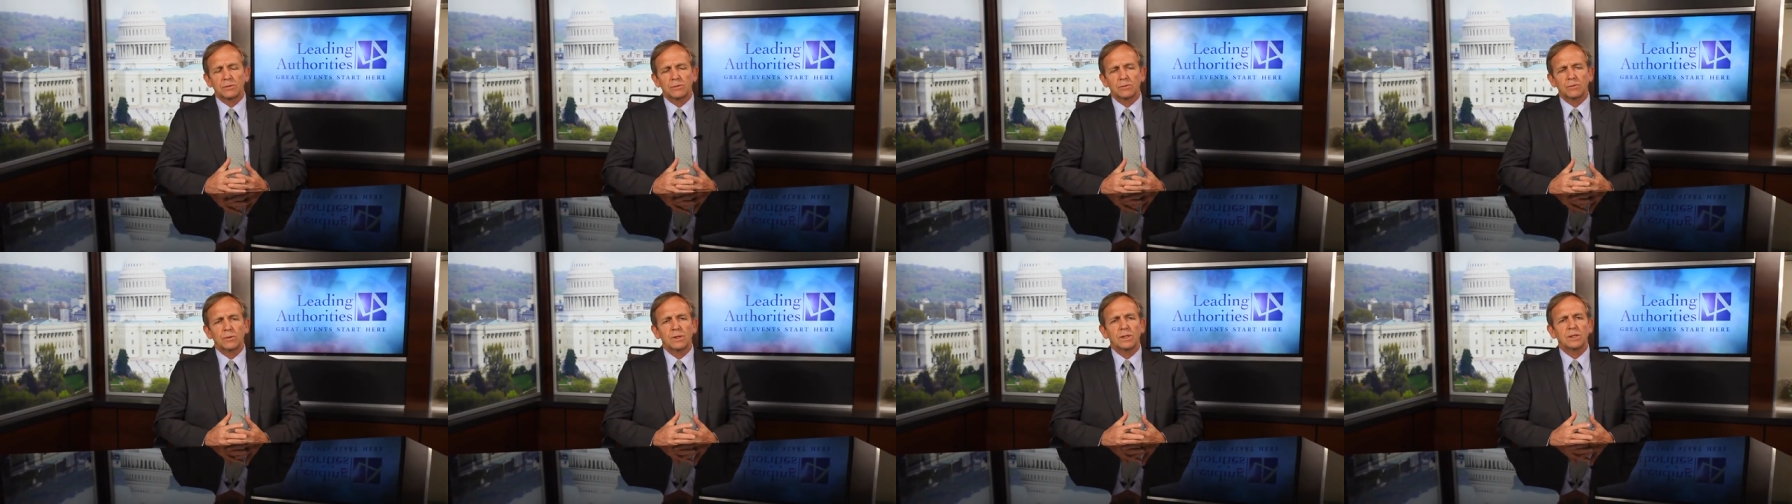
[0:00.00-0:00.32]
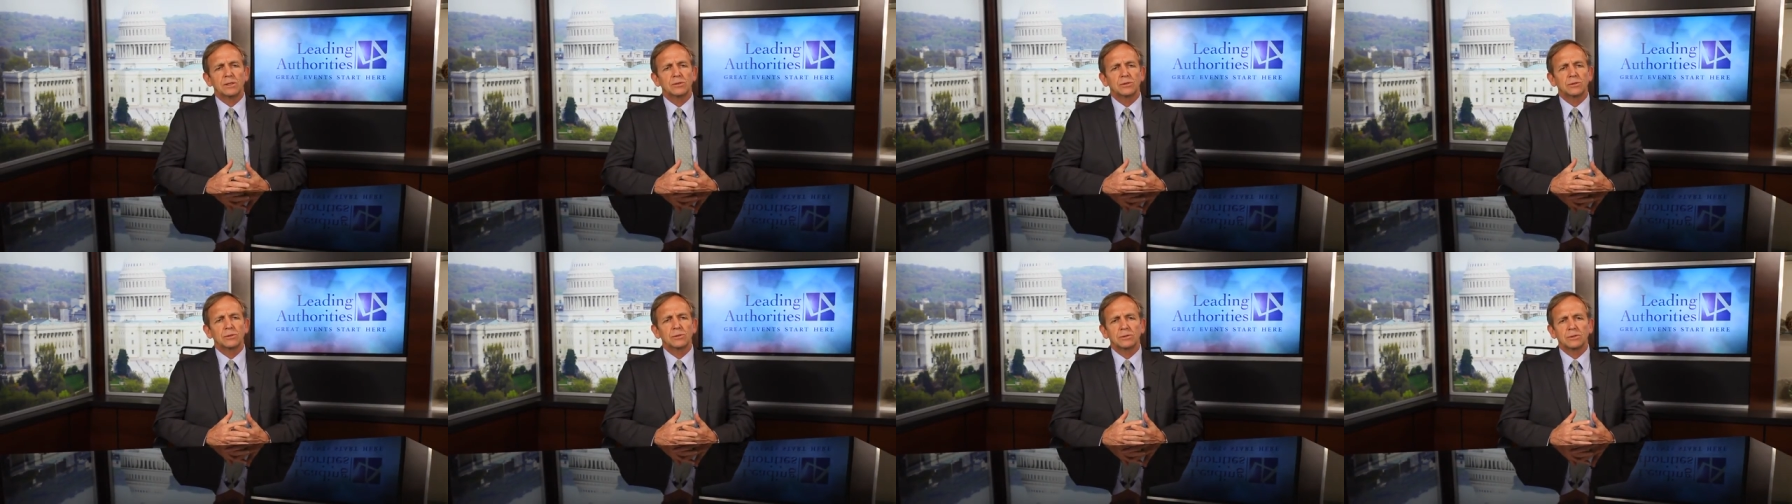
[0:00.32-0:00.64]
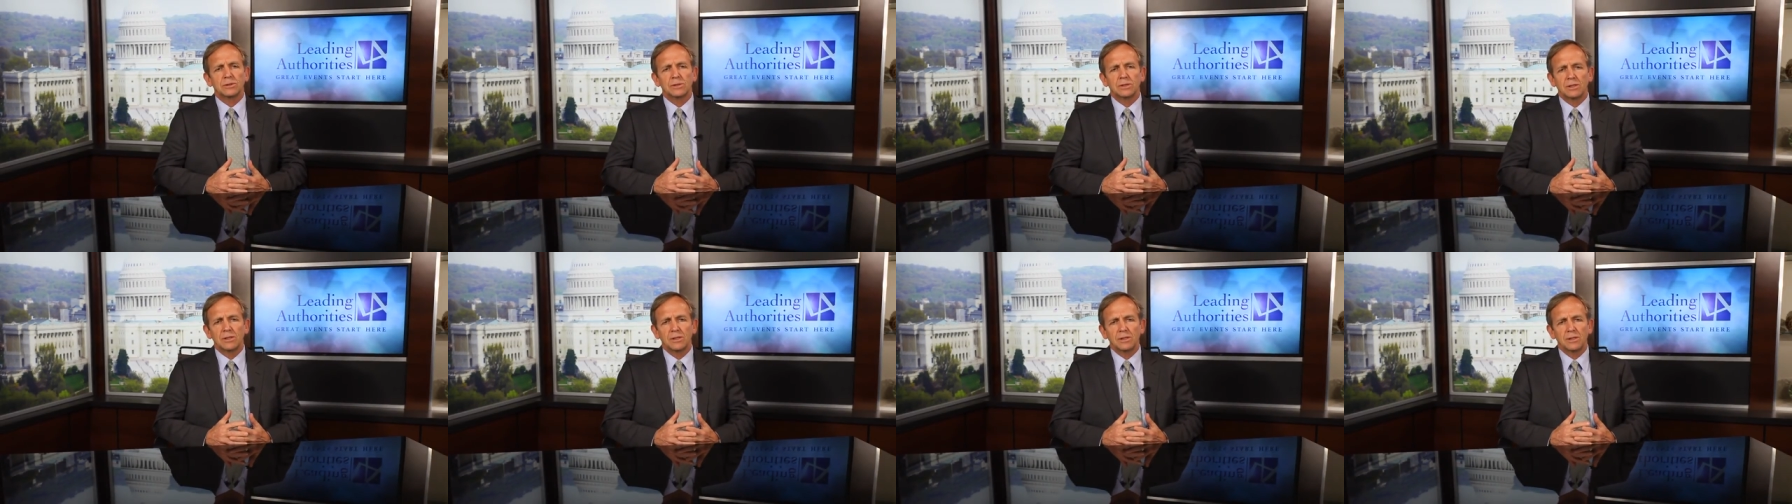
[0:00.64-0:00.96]

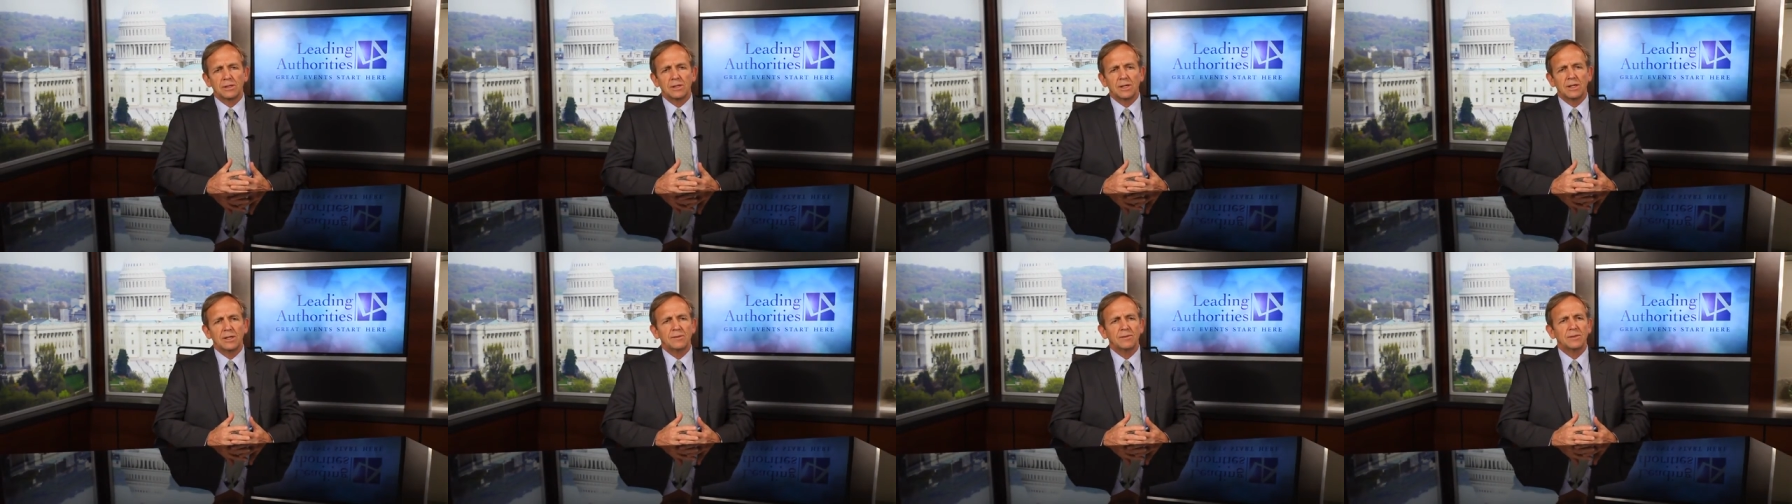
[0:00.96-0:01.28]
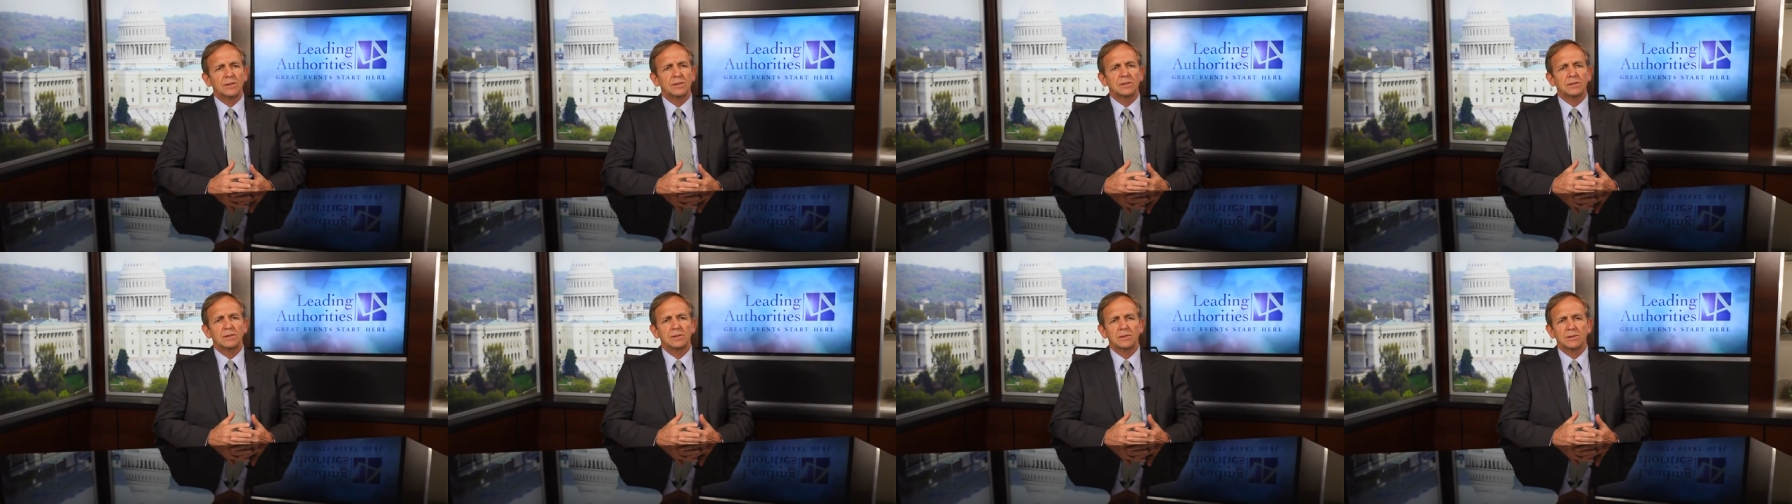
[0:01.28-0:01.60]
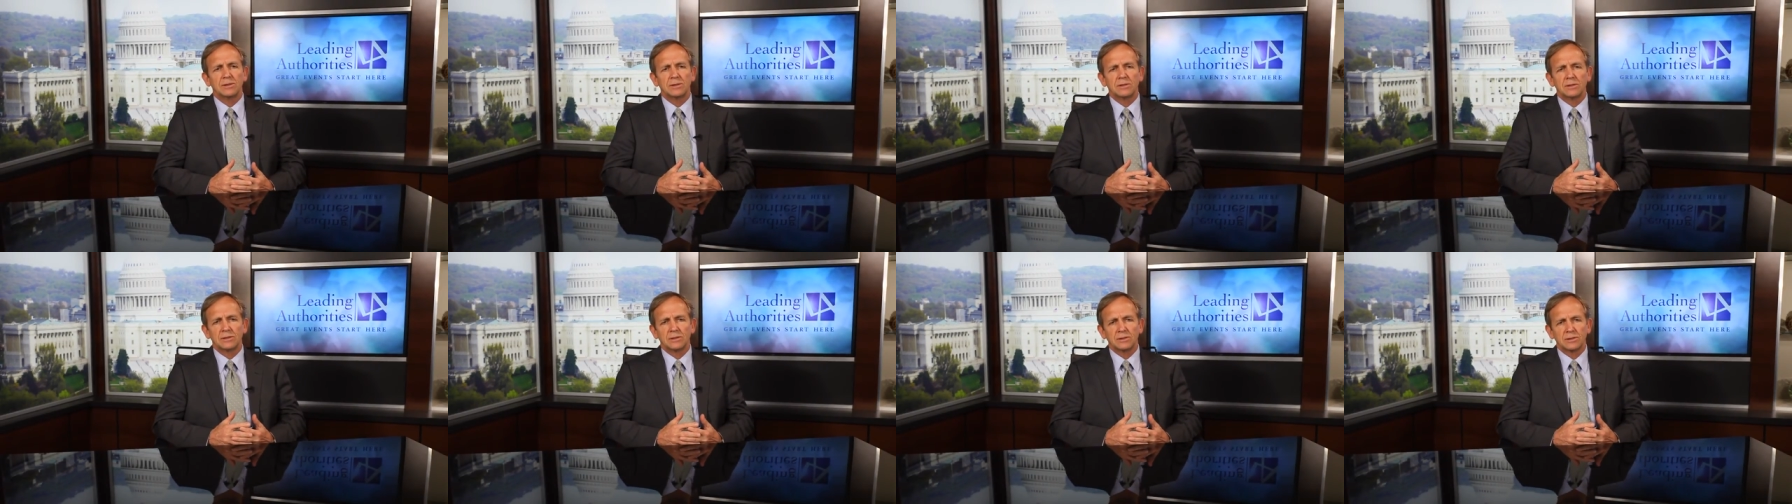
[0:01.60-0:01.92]
Rangers, Navy
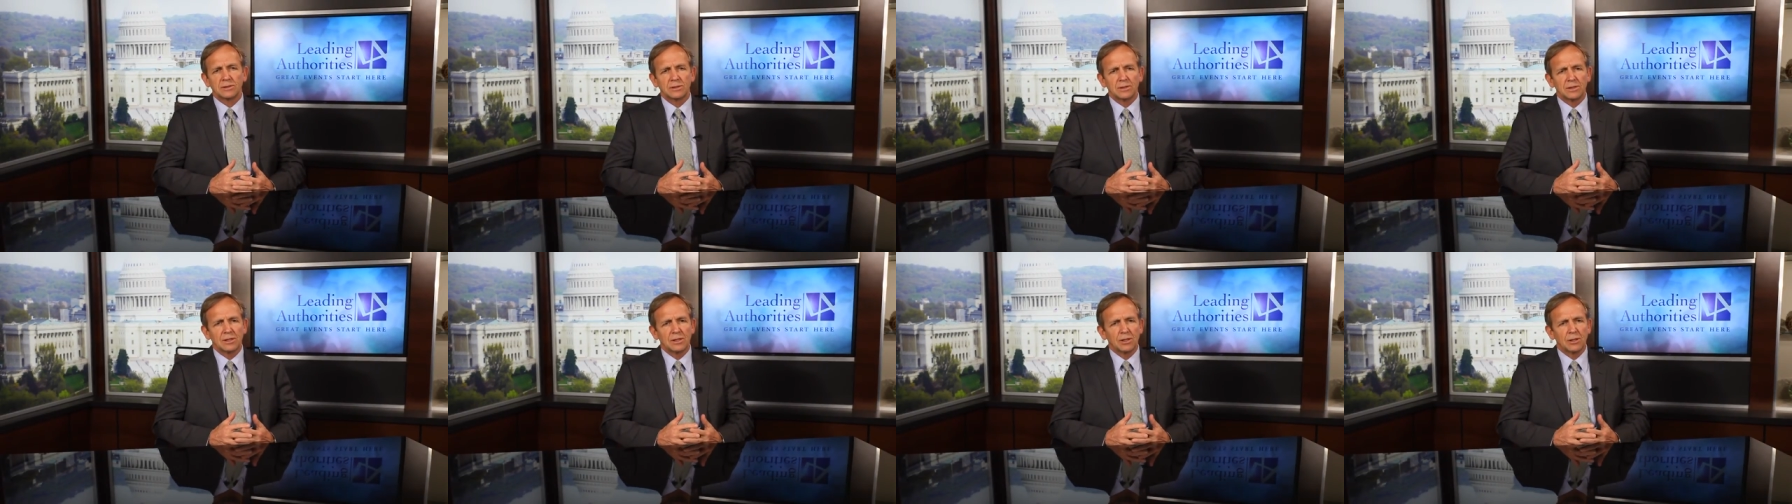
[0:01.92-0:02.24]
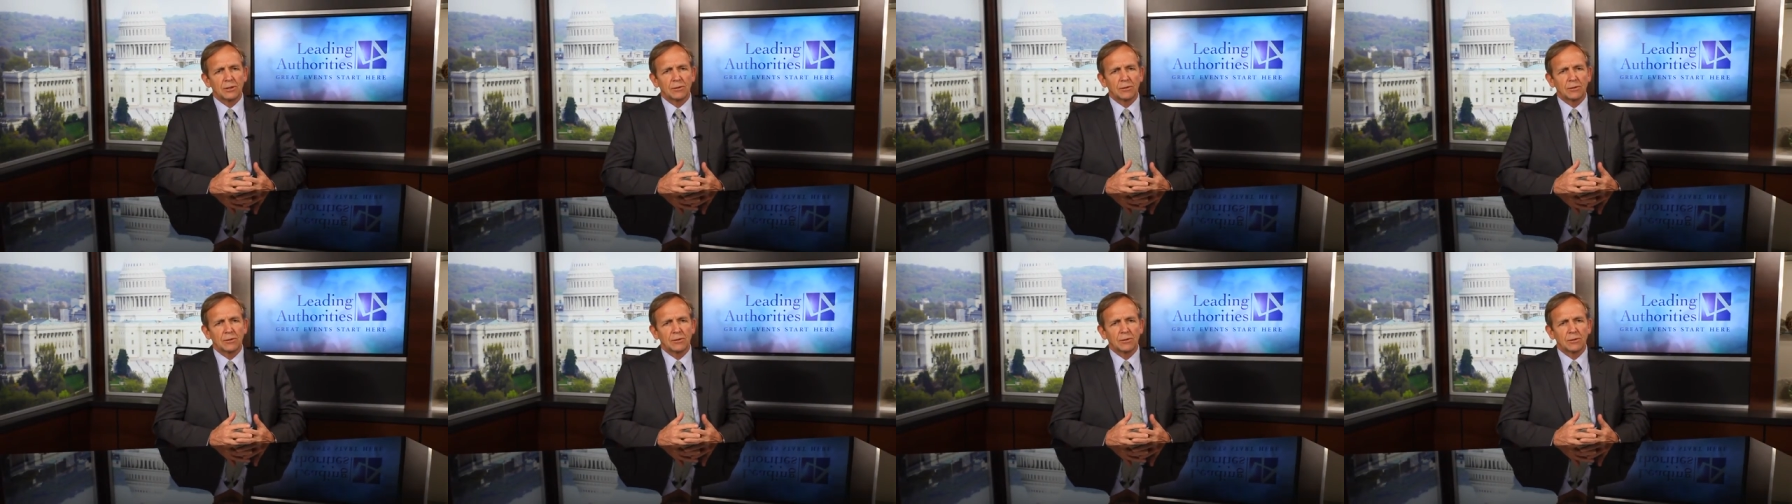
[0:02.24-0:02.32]
SEALs,